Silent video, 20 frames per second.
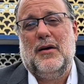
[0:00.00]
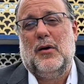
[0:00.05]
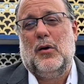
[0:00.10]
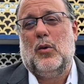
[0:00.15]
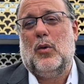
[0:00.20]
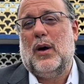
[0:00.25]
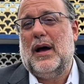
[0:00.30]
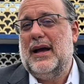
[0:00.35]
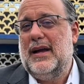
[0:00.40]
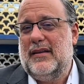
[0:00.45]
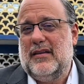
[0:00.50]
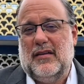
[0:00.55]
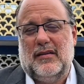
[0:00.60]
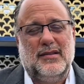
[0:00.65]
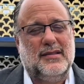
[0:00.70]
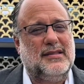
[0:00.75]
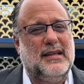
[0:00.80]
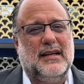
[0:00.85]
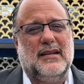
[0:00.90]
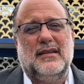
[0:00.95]
quite
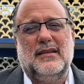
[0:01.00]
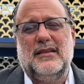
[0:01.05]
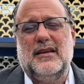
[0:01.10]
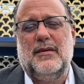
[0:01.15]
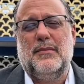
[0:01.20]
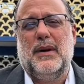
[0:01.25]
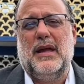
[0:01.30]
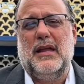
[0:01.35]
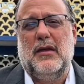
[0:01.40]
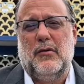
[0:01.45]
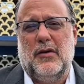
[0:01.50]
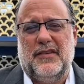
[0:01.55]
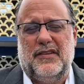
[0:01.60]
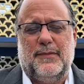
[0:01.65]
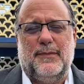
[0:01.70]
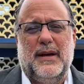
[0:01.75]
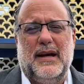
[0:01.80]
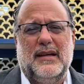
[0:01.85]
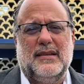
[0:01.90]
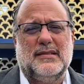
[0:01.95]
unsettled in many
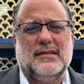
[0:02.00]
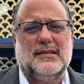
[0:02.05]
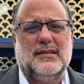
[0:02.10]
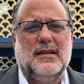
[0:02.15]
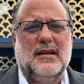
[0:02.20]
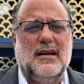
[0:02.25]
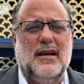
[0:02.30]
respects.